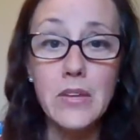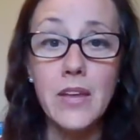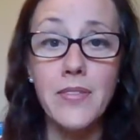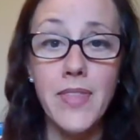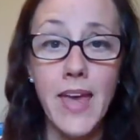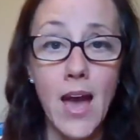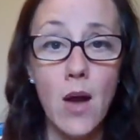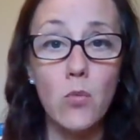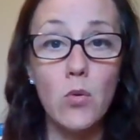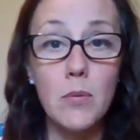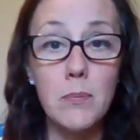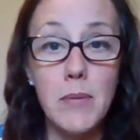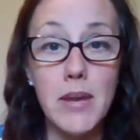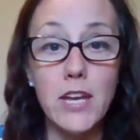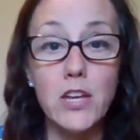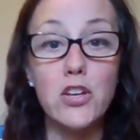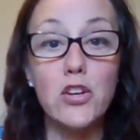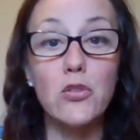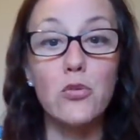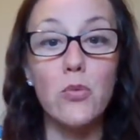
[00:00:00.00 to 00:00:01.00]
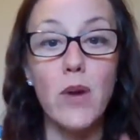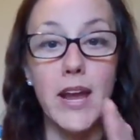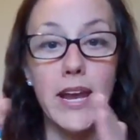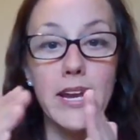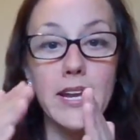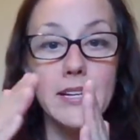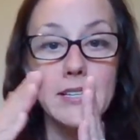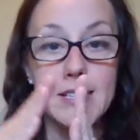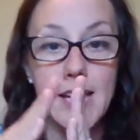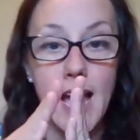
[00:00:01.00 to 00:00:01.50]
That will make your
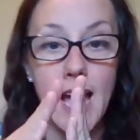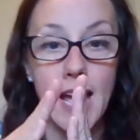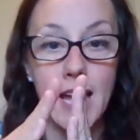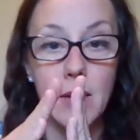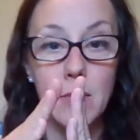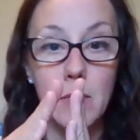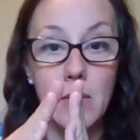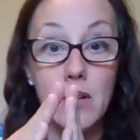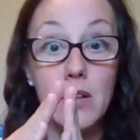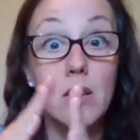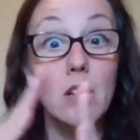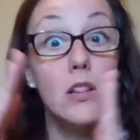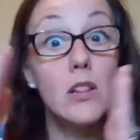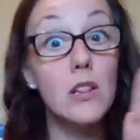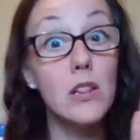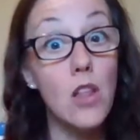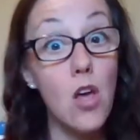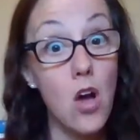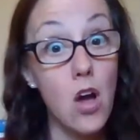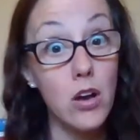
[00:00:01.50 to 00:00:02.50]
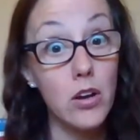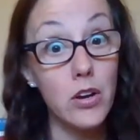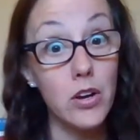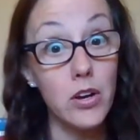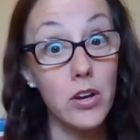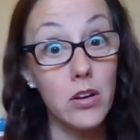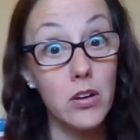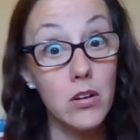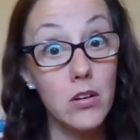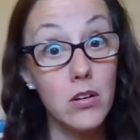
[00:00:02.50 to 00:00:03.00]
writing time longer.